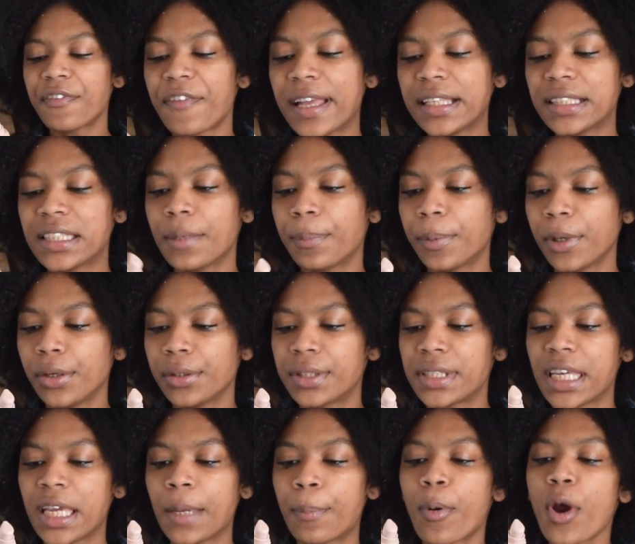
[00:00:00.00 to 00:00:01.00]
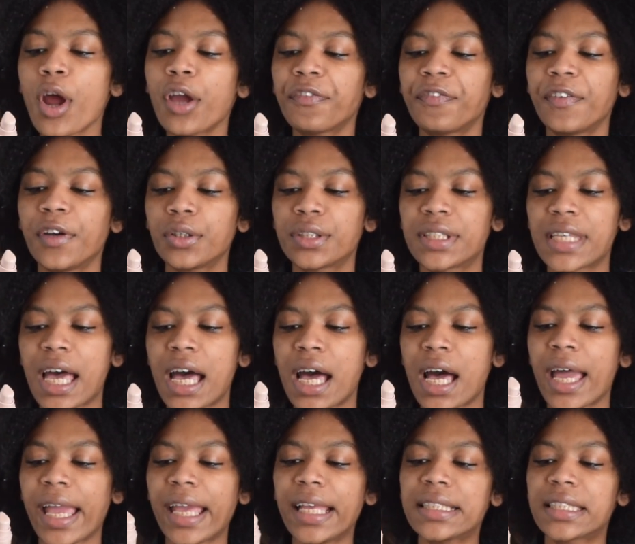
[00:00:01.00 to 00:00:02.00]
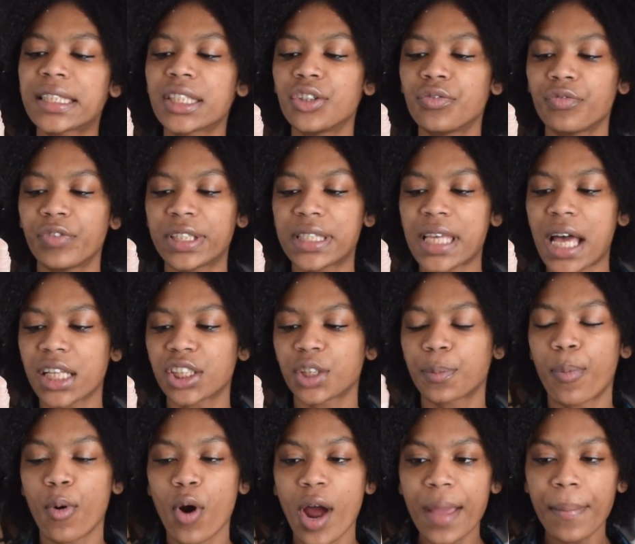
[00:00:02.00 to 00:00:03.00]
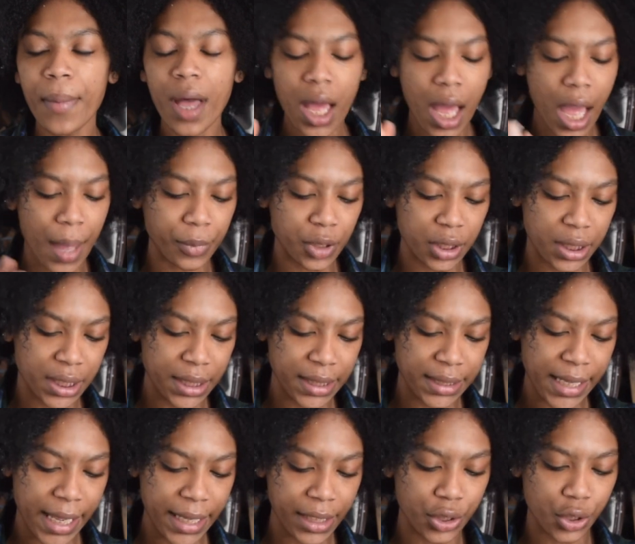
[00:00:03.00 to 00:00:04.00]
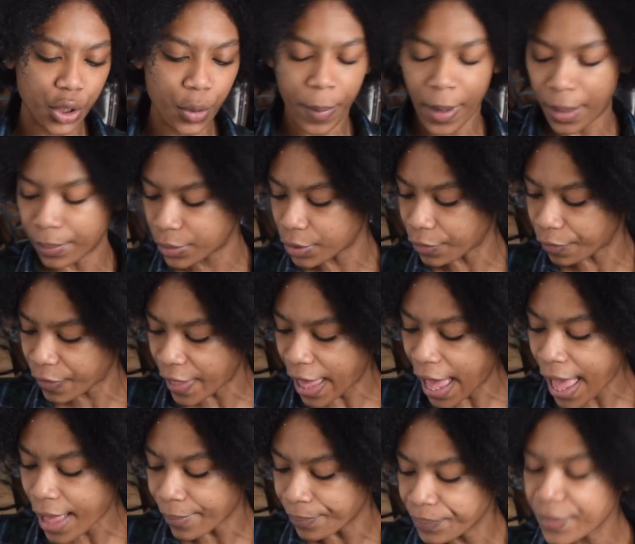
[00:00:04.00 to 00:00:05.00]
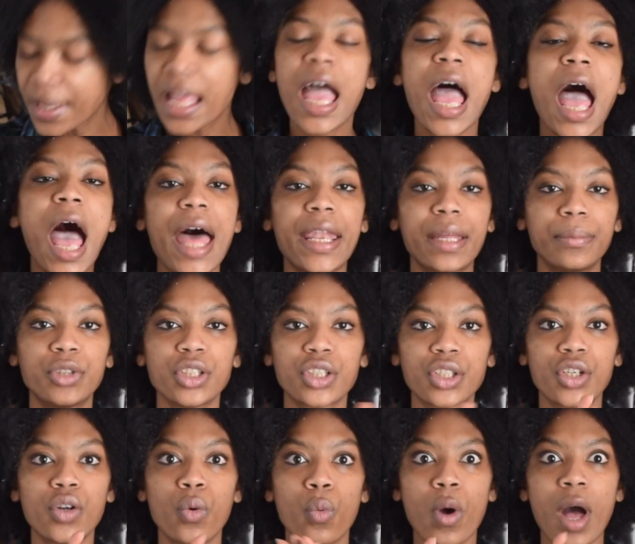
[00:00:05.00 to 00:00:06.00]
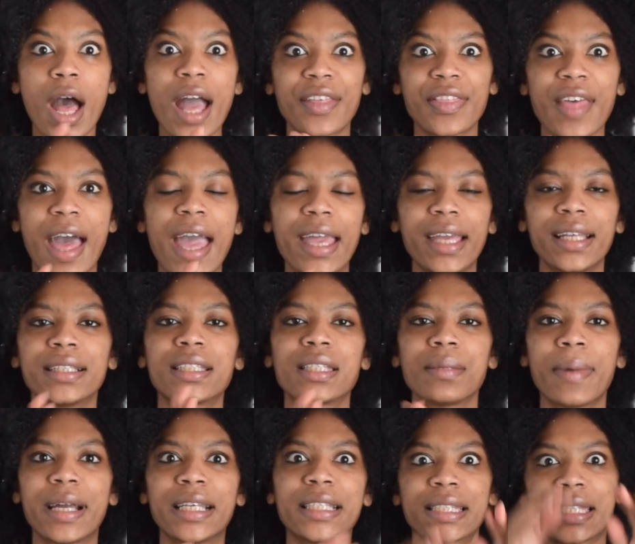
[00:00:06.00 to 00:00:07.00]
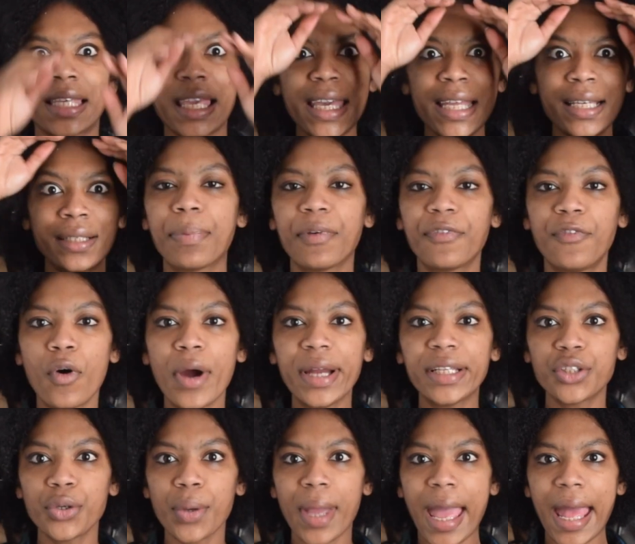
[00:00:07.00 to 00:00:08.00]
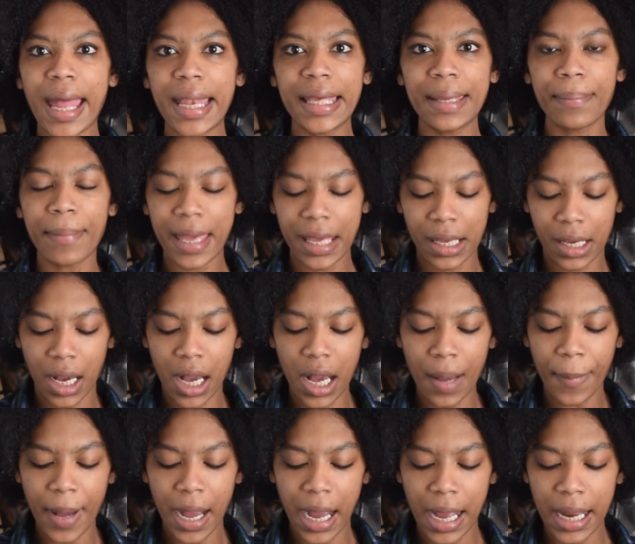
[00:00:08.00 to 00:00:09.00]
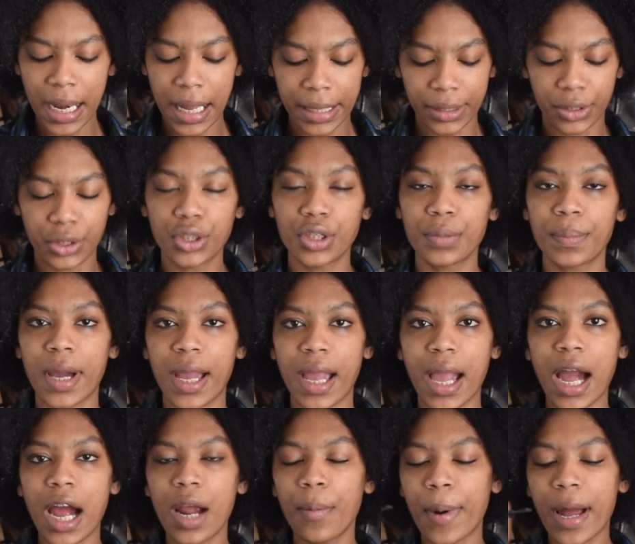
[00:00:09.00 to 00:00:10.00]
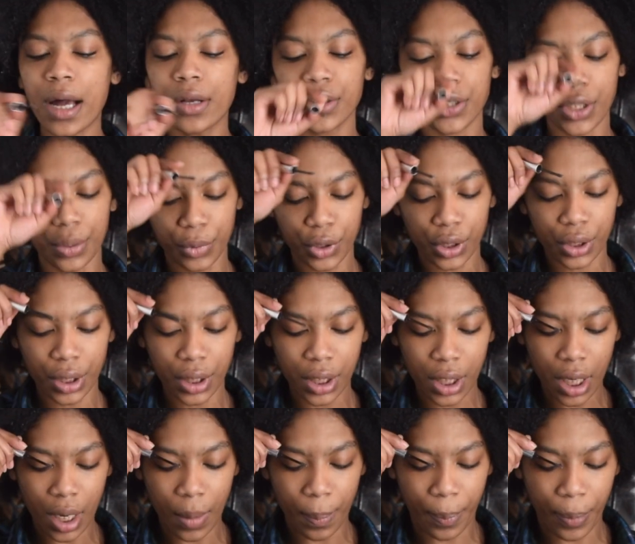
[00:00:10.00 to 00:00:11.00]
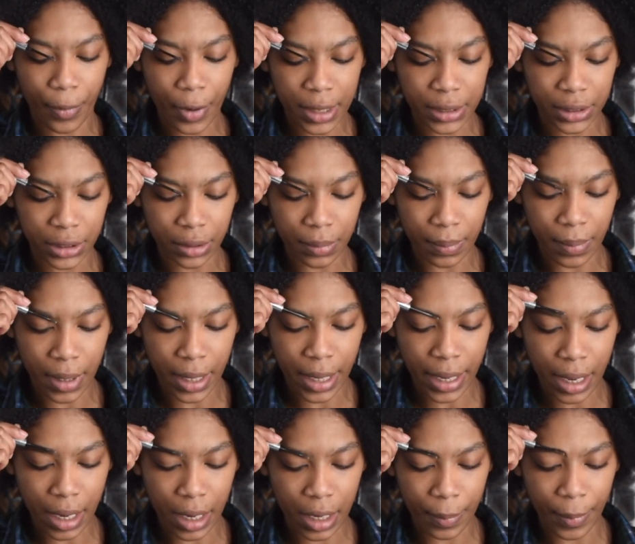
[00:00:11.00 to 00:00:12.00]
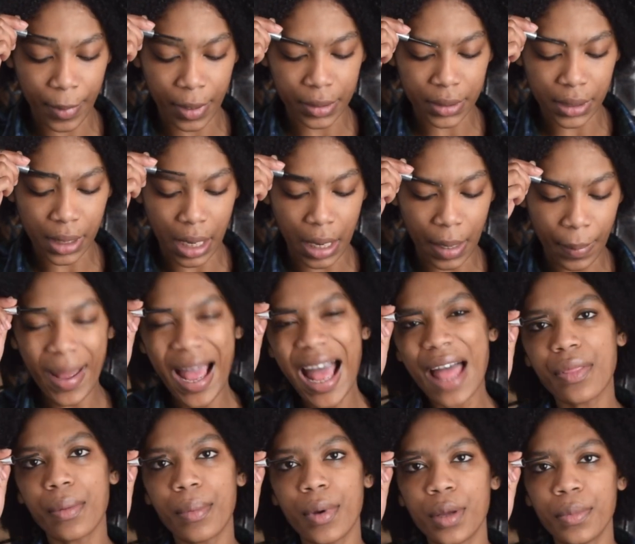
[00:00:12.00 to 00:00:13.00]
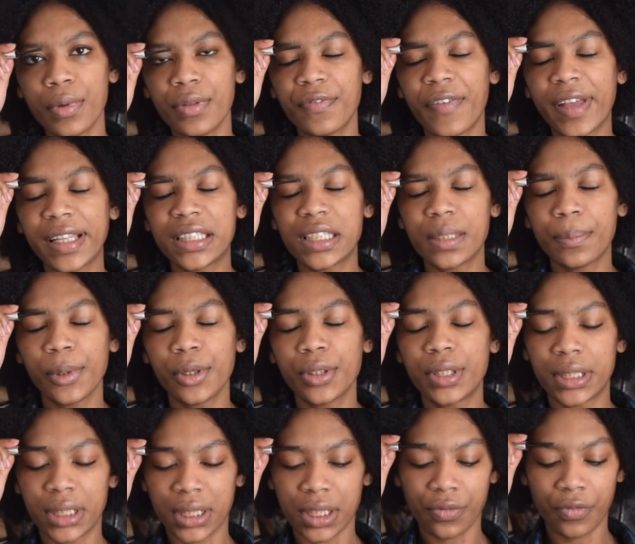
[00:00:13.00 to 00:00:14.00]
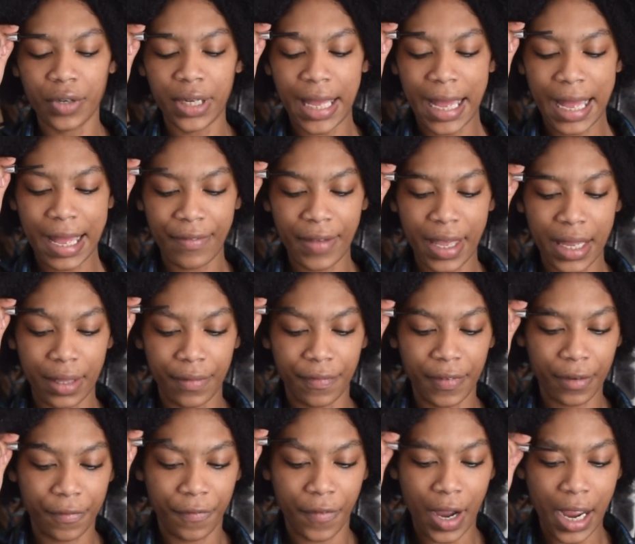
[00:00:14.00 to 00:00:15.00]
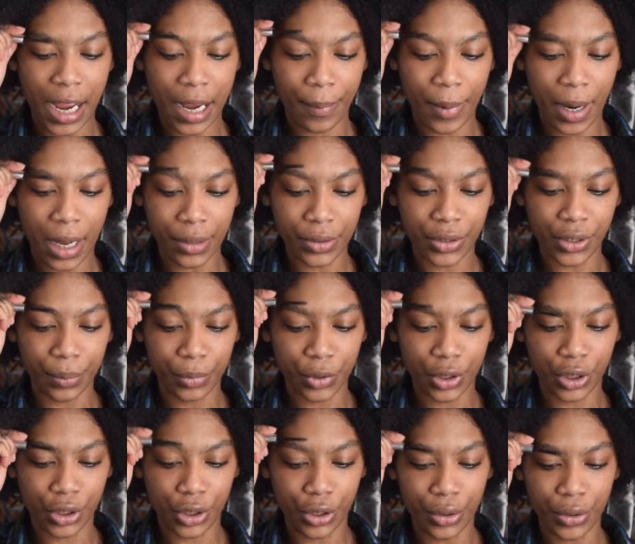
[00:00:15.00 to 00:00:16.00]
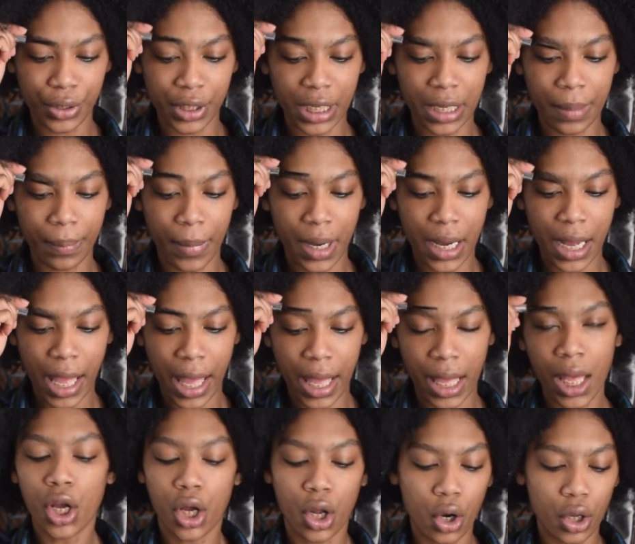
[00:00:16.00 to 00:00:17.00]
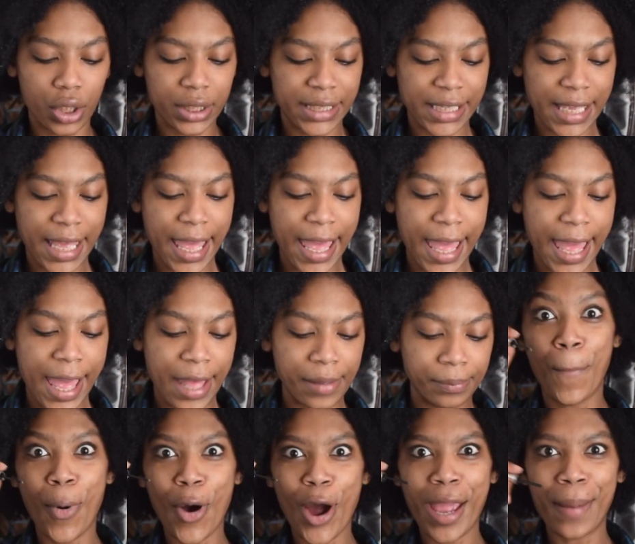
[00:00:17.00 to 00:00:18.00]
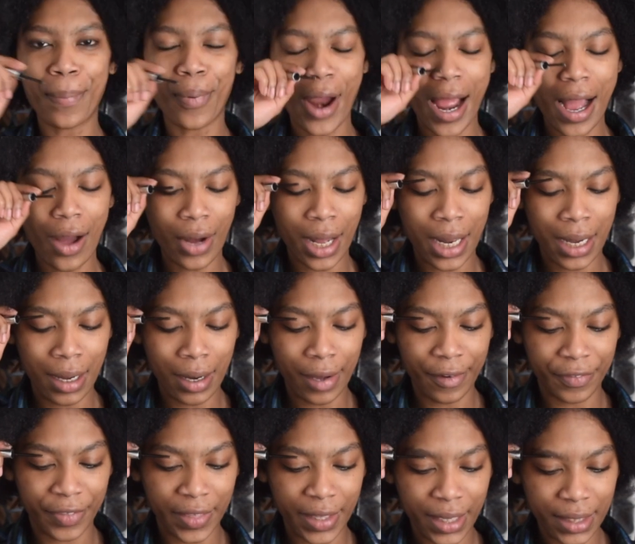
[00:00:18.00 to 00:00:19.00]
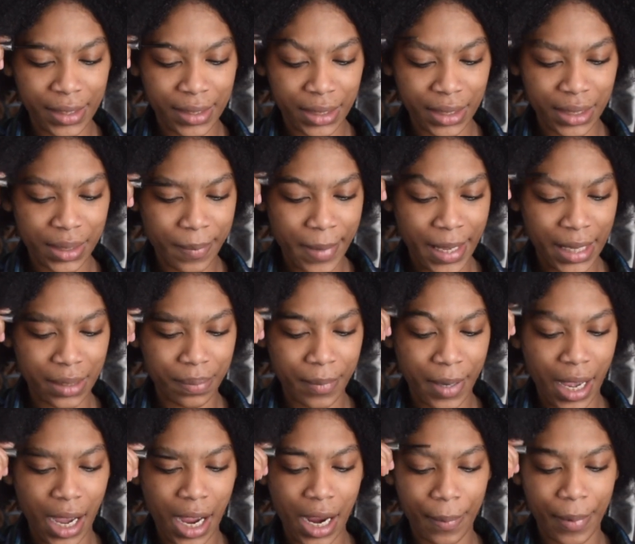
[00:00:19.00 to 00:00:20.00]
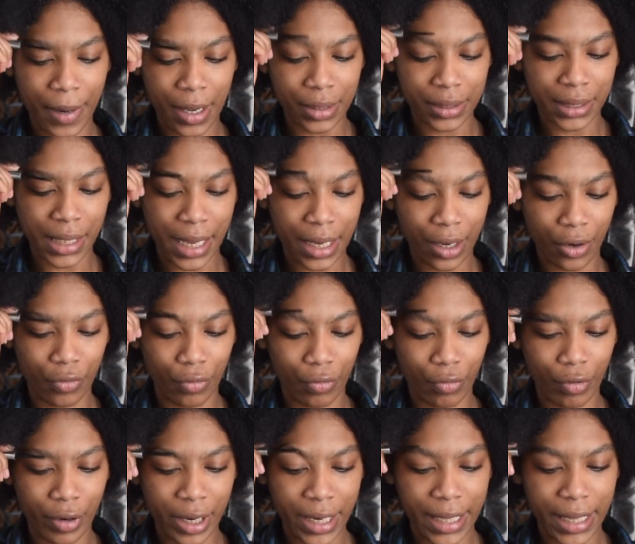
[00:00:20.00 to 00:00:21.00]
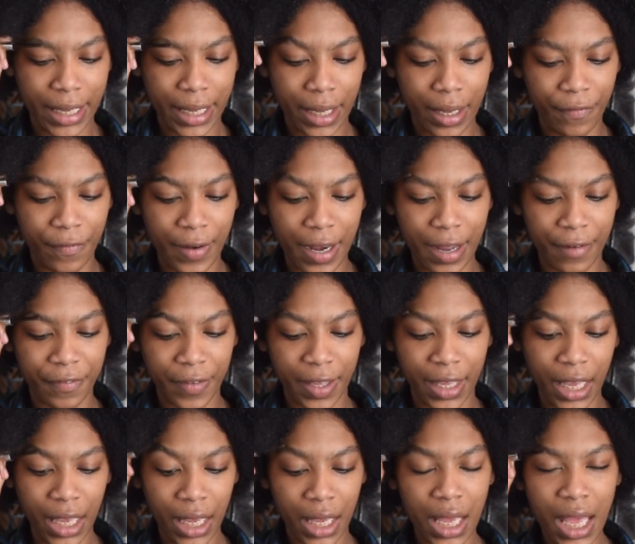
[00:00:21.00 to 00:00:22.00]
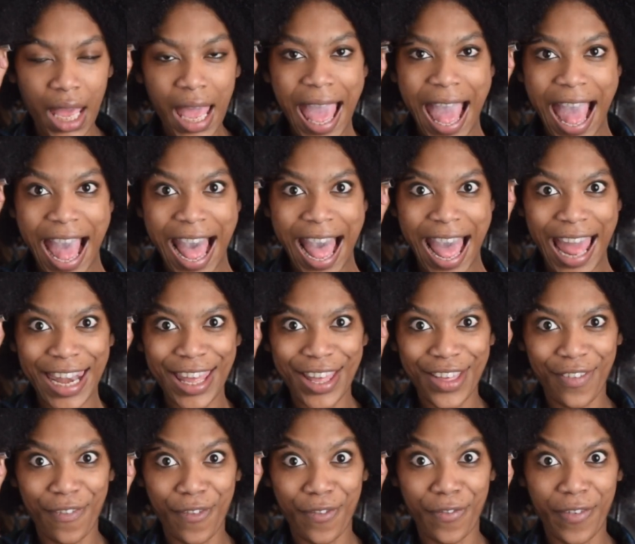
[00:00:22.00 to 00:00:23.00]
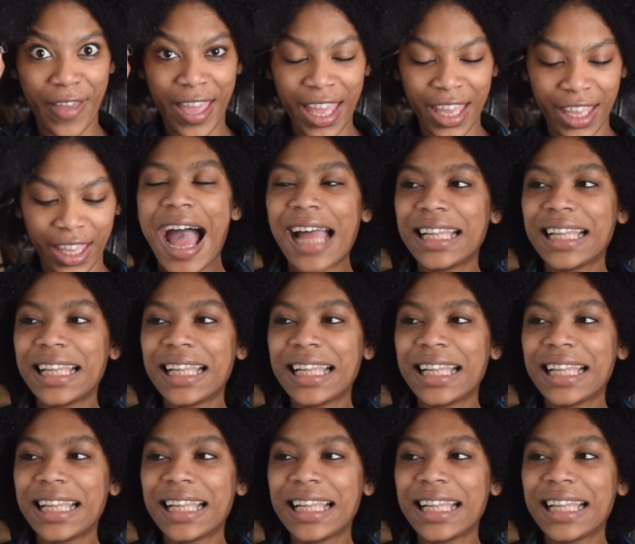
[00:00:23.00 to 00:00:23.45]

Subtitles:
Fenty Beauty Pro Filter Instant Retouch Primer. I'm just going to take 2 pumps of that, and I'm just going to work that into my skin. Before I do any makeup, I like to do my eyebrows, so I'm just going to brush my eyebrows up. At the moment, Fenty Beauty doesn't really have anything for eyebrows, so I'm just using my Glossier Boy Brow. I love this. It just makes my eyebrows like really fluffy and thick.